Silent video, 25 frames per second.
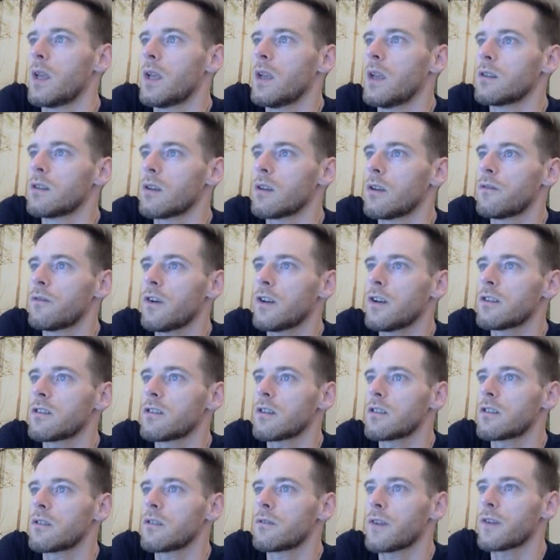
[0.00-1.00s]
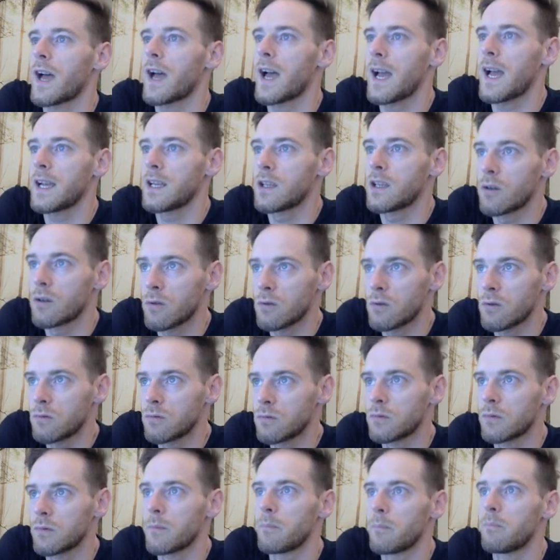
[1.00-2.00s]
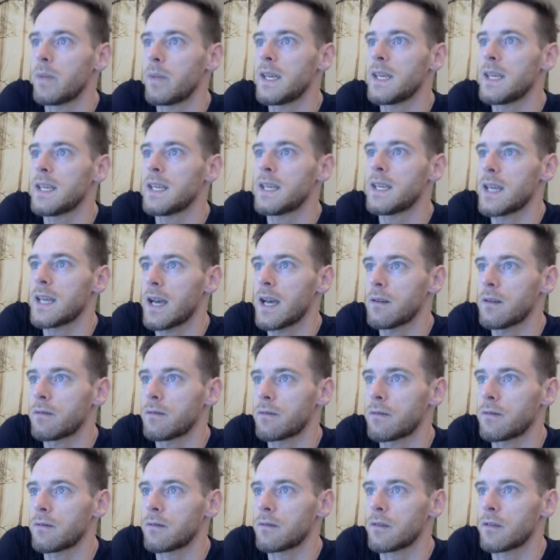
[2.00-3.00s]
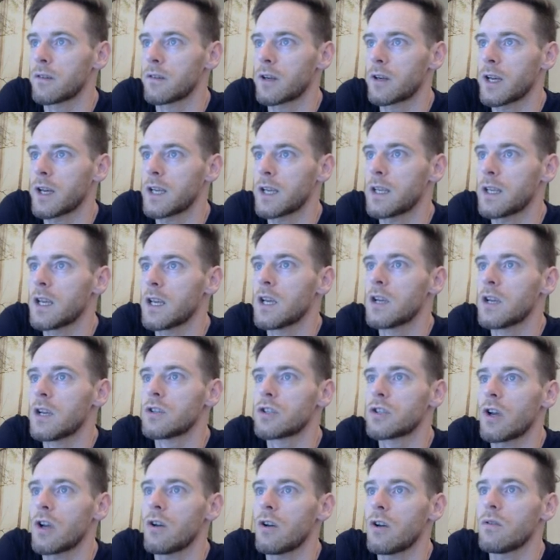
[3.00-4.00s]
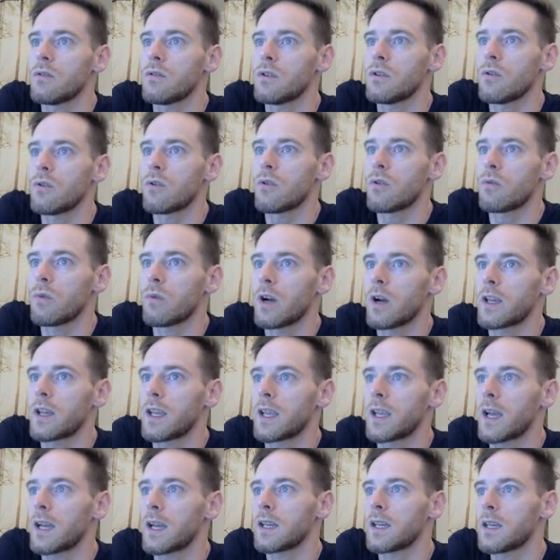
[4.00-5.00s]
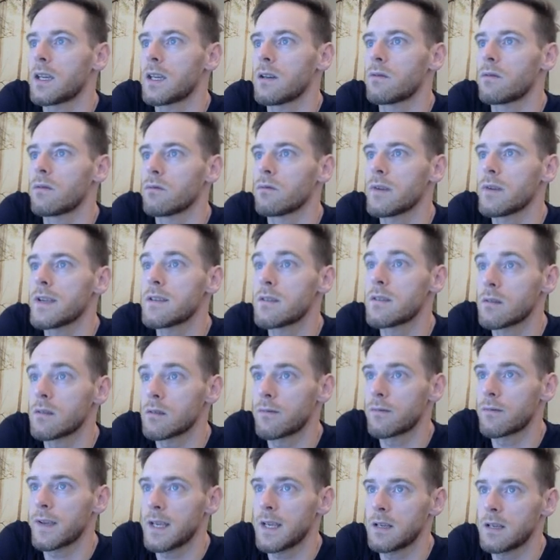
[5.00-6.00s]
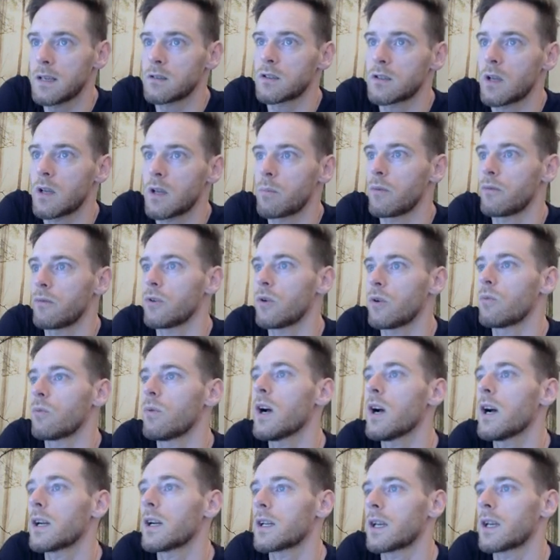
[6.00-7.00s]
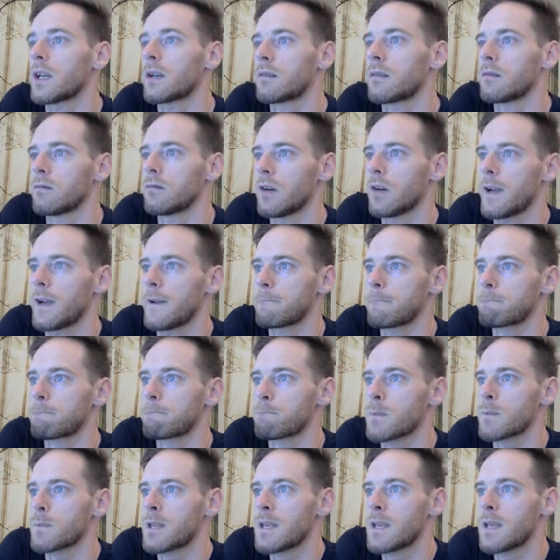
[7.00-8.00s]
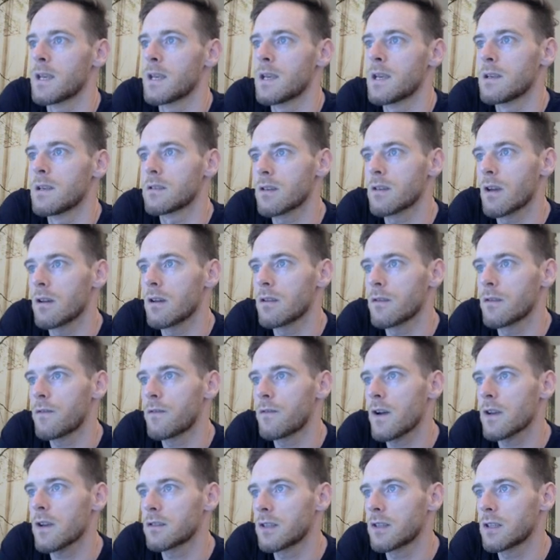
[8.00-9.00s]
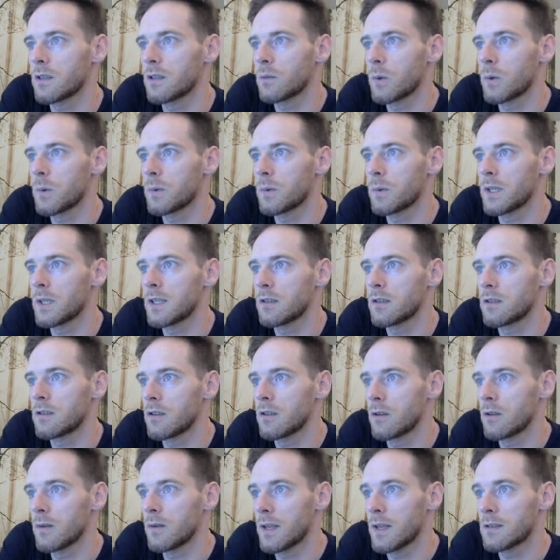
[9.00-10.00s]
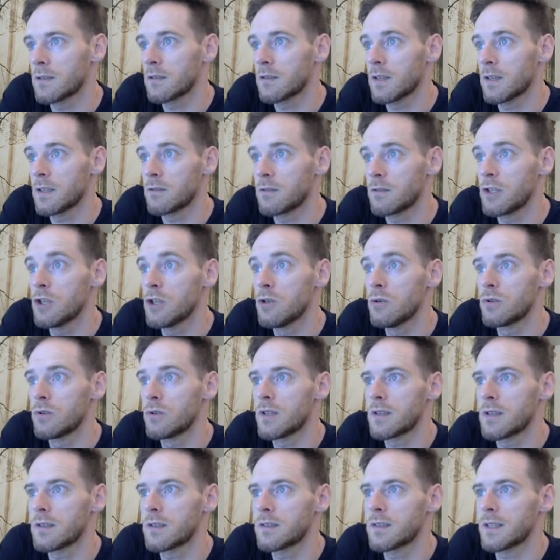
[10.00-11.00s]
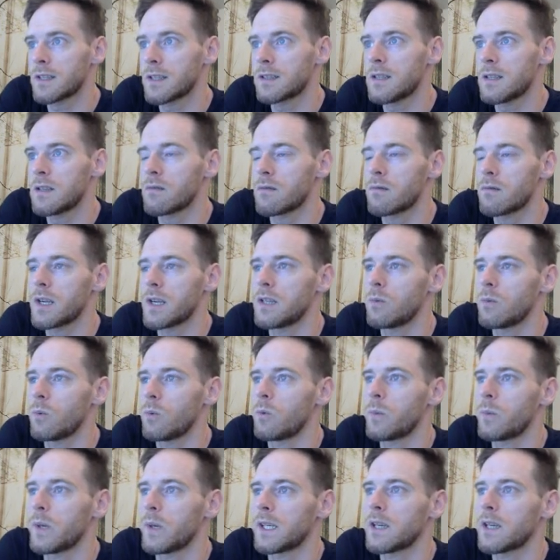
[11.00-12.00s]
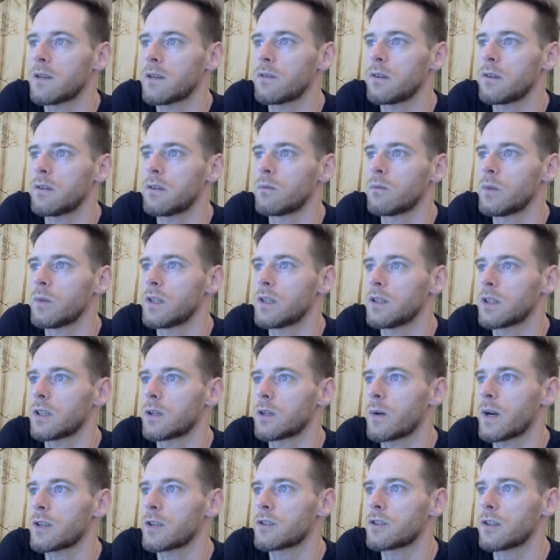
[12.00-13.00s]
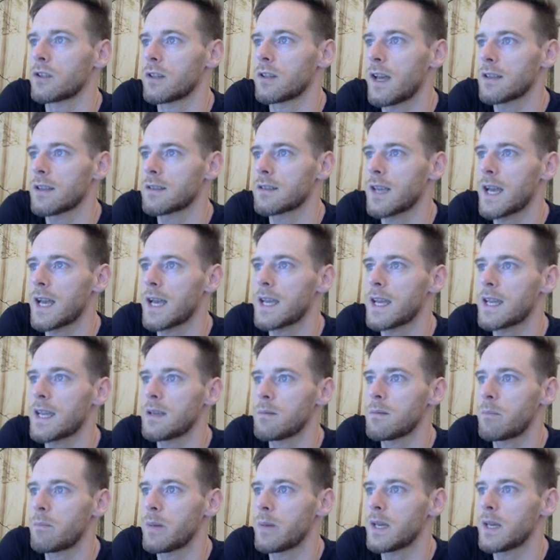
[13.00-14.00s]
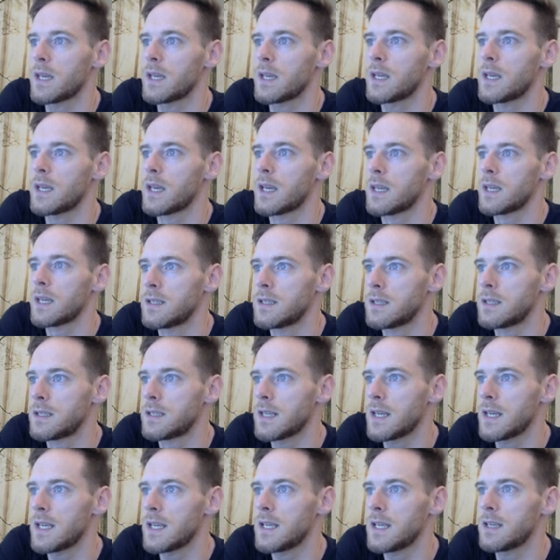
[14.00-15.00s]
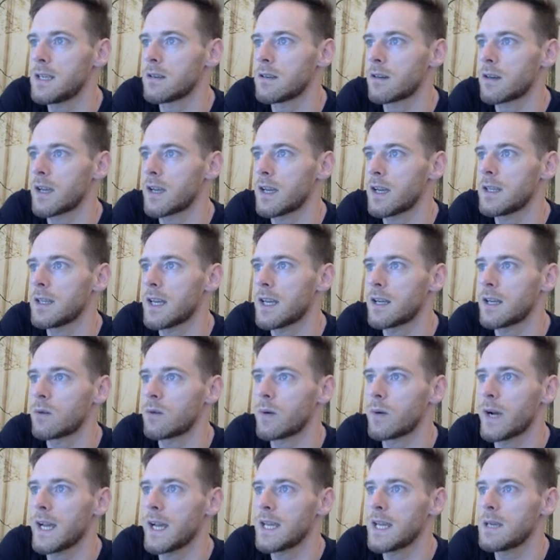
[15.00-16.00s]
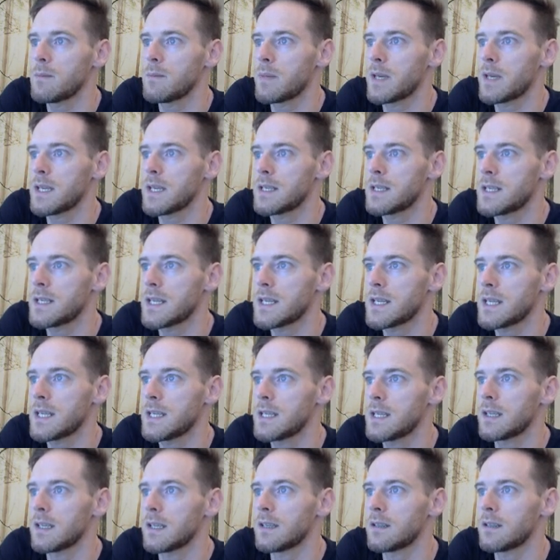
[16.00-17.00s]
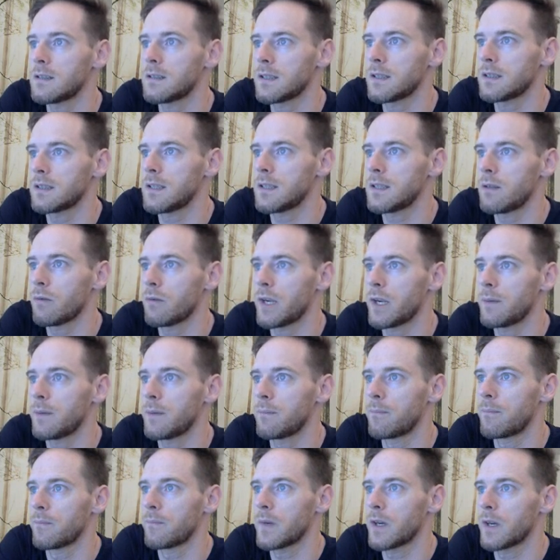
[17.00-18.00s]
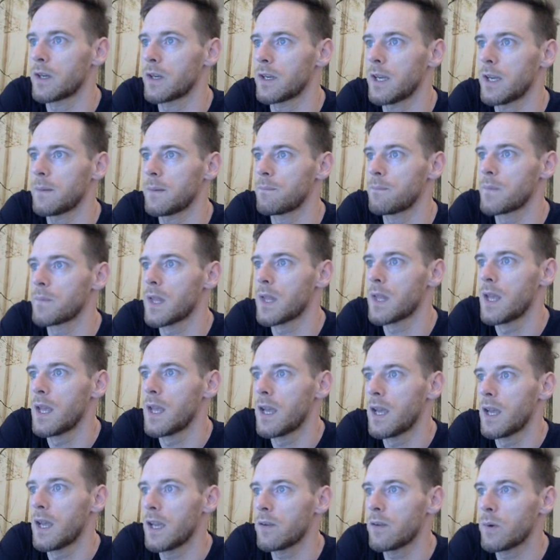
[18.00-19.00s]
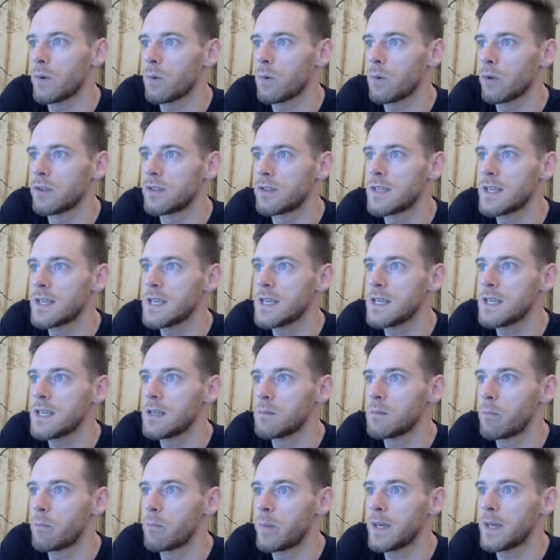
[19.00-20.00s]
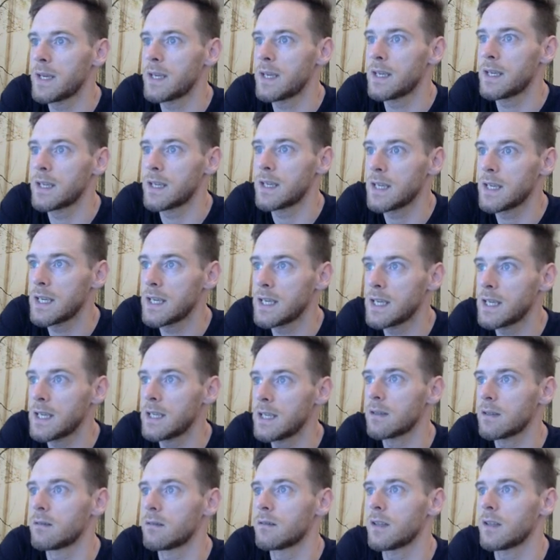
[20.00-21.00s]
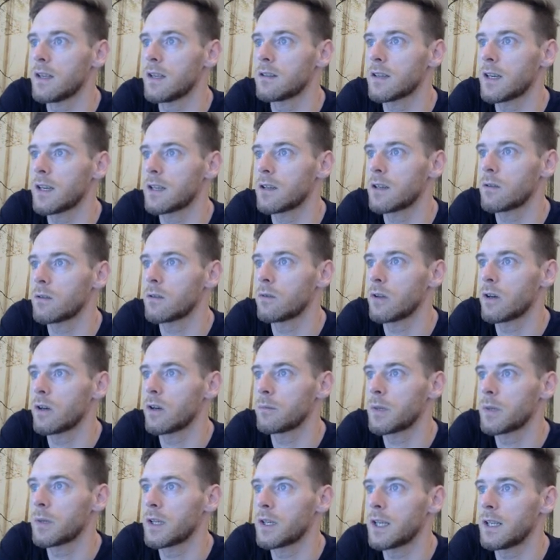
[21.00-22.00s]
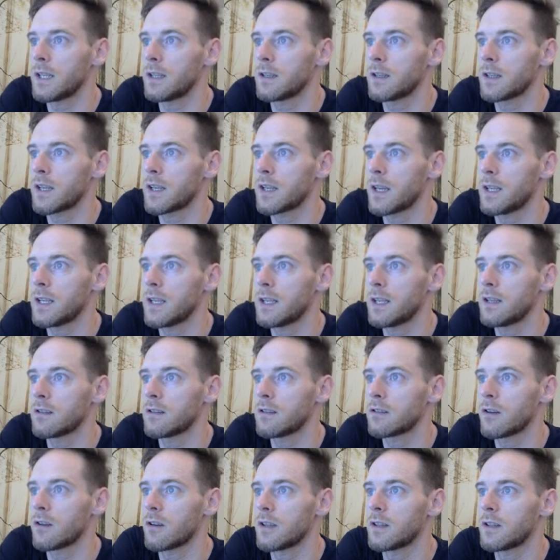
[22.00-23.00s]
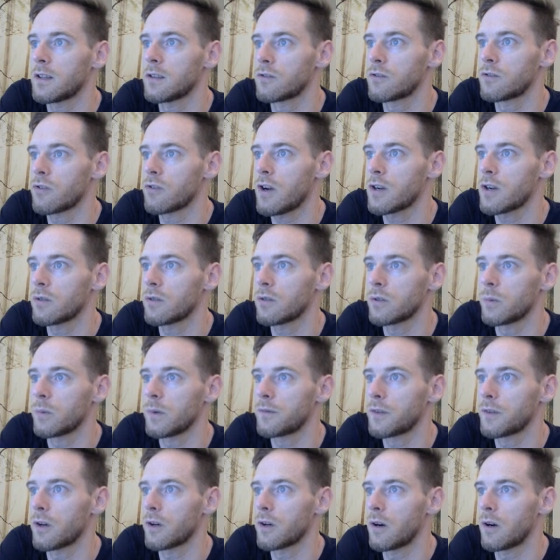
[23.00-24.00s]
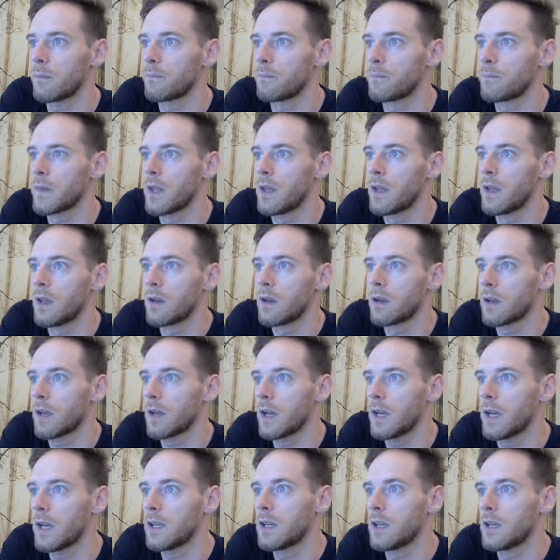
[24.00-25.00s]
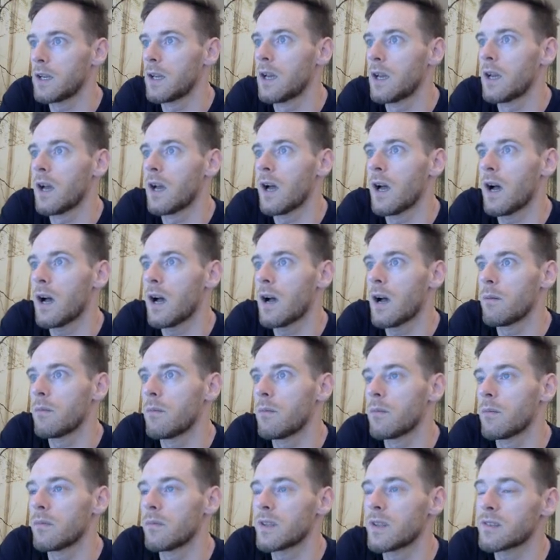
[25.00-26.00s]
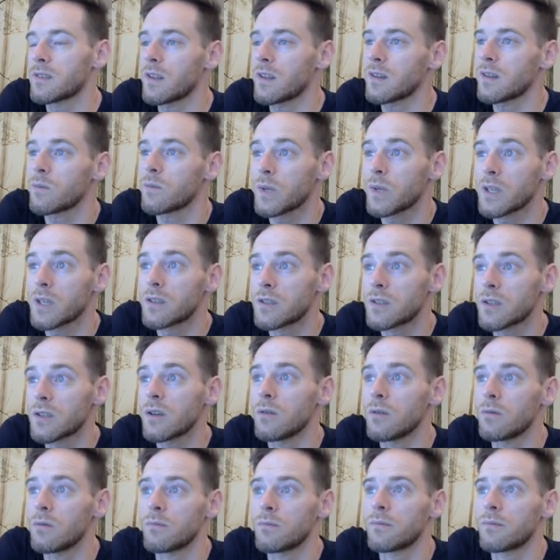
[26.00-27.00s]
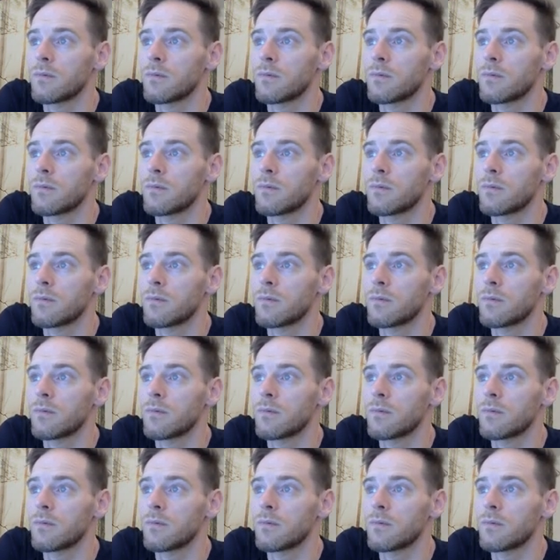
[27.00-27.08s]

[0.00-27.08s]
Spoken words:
So find the size of angle BEF. Okay, show your working and give reasons for each step of your working, right? So the first thing that we would need to do is use this 63 that we've been given within the question. That's ABD. Okay, the angle ABD is 63. Okay, if we want DBE, this angle that I'm going to indicate inside this triangle that we've got, okay, there's nothing we can do